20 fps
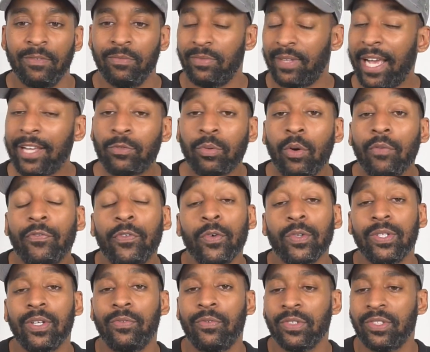That's what
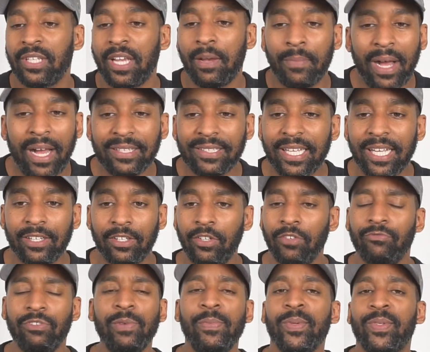Fjortov was saying. But I said,
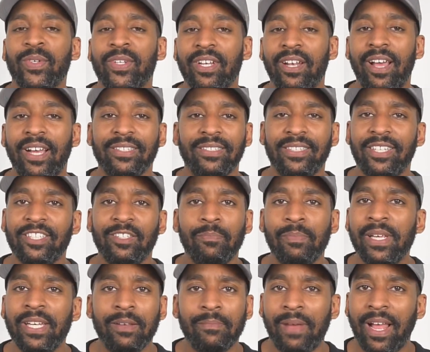look, read between the lines. It doesn't
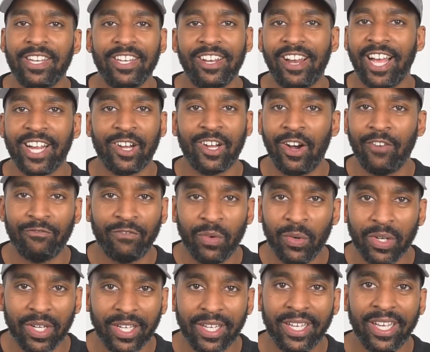mean that Man United can't
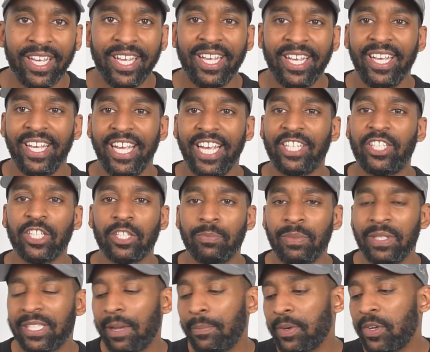afford it. It just
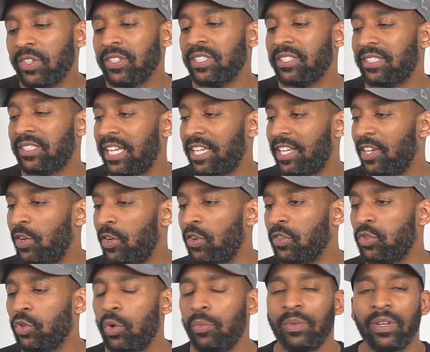means that because it's taking
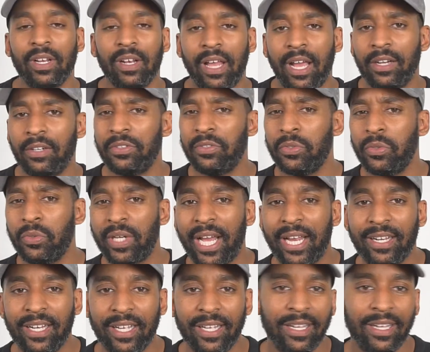long, Dortmund are like, oh,
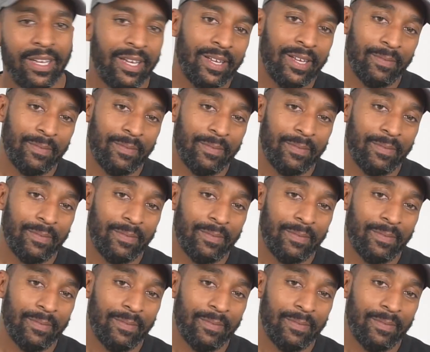can they?